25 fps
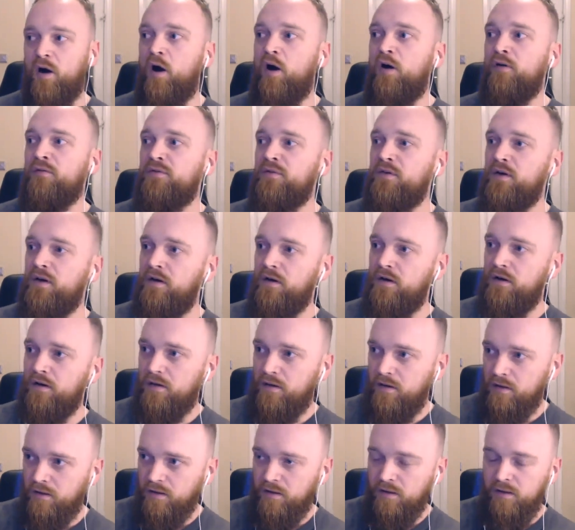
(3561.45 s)
of
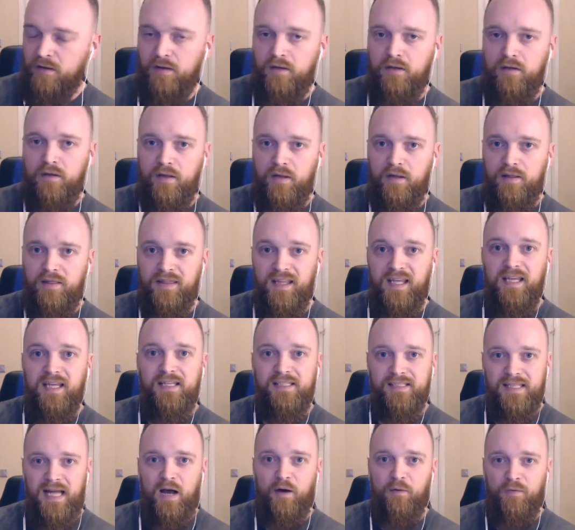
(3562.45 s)

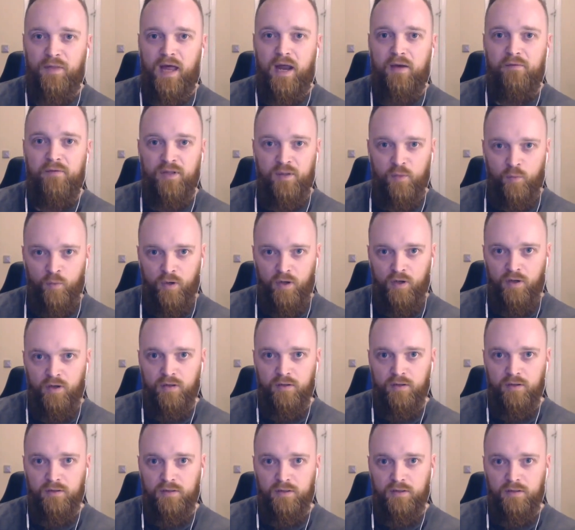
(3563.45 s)
things out there in the
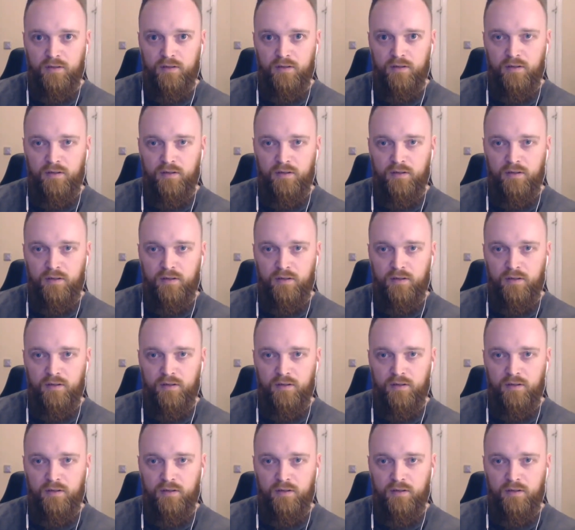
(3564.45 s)
world,